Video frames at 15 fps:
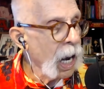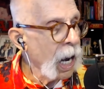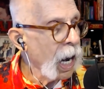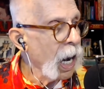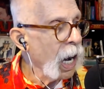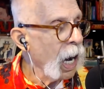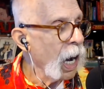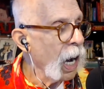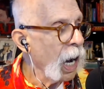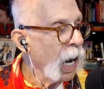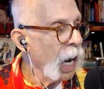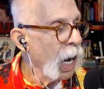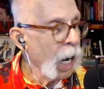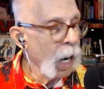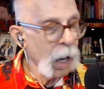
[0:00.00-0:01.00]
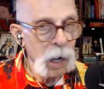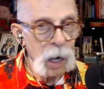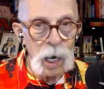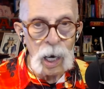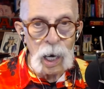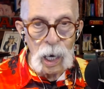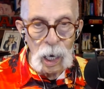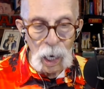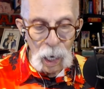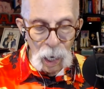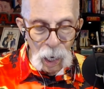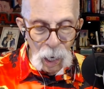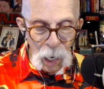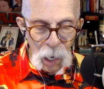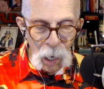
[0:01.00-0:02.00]
with a new hip.
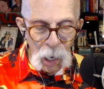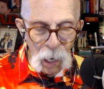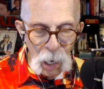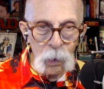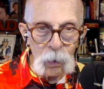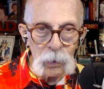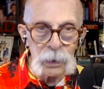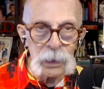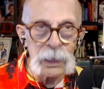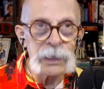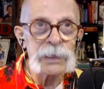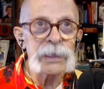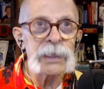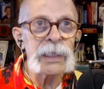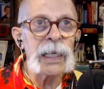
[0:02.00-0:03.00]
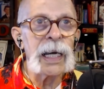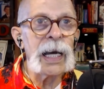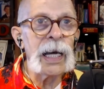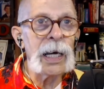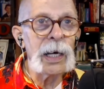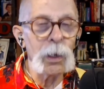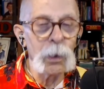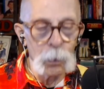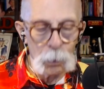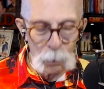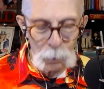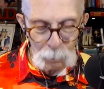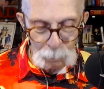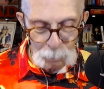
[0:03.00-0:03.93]
Holy cow.